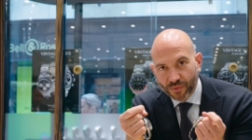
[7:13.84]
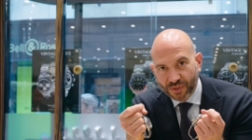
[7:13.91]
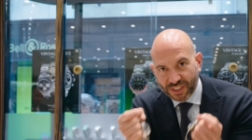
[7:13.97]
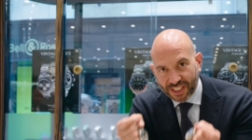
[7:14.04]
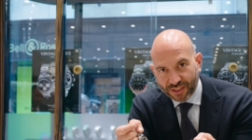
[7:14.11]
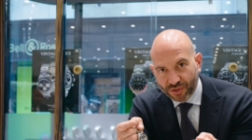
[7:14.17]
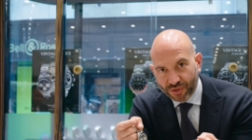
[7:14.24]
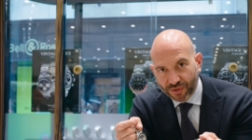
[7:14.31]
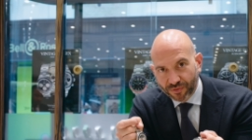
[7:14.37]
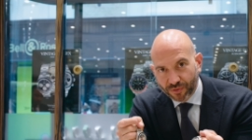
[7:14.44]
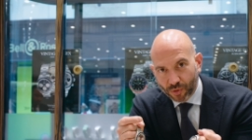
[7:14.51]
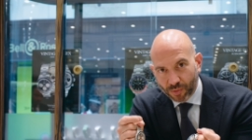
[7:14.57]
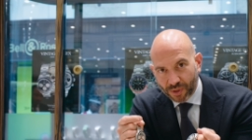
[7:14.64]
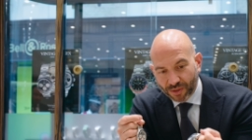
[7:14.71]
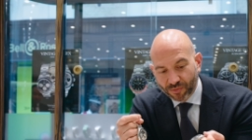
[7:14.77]

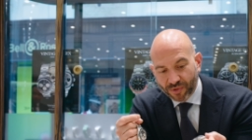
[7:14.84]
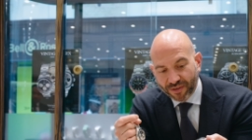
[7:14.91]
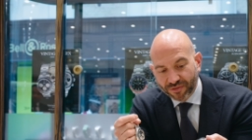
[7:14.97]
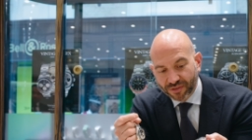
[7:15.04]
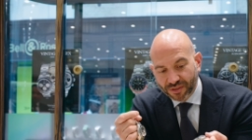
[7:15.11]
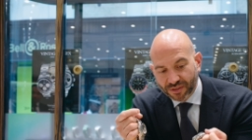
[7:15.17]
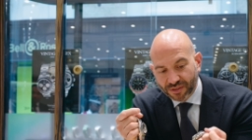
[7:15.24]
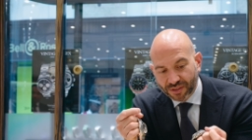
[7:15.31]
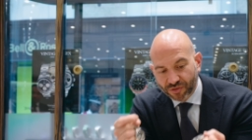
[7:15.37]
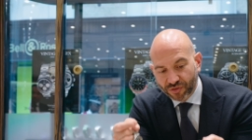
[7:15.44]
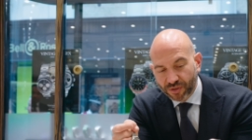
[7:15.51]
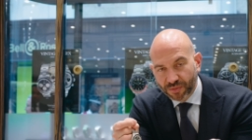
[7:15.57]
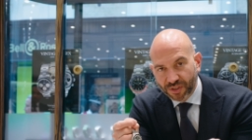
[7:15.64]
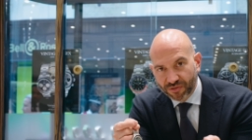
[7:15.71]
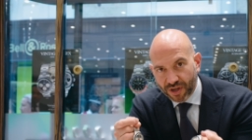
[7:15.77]
6241 reference,
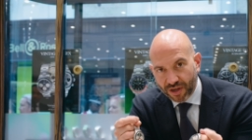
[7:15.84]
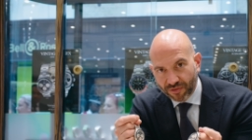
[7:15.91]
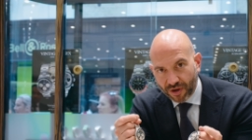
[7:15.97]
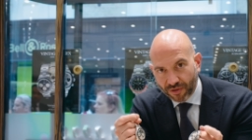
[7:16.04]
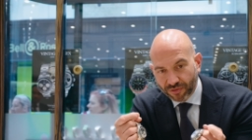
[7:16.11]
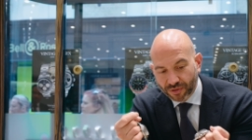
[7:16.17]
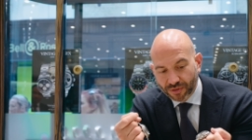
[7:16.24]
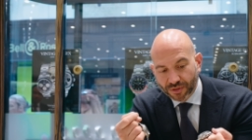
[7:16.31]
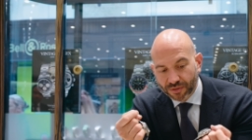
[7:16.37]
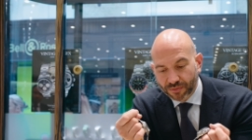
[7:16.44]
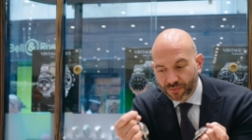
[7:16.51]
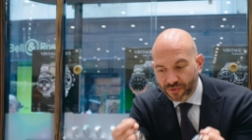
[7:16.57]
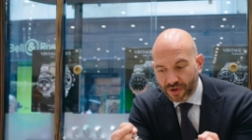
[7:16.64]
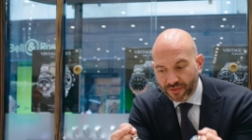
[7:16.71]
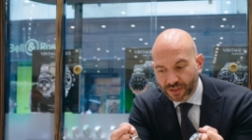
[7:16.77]
extremely rare reference,
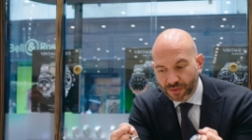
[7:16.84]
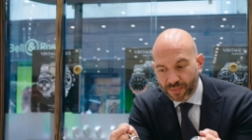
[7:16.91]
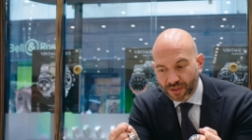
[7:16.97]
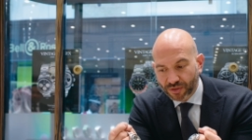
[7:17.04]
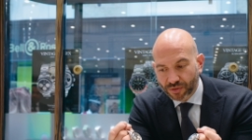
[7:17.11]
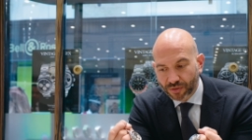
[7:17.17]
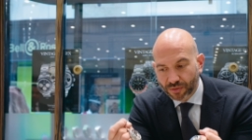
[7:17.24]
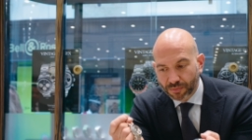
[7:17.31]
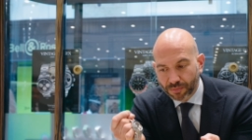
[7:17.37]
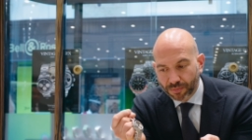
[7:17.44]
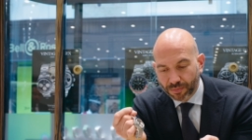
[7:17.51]
very special,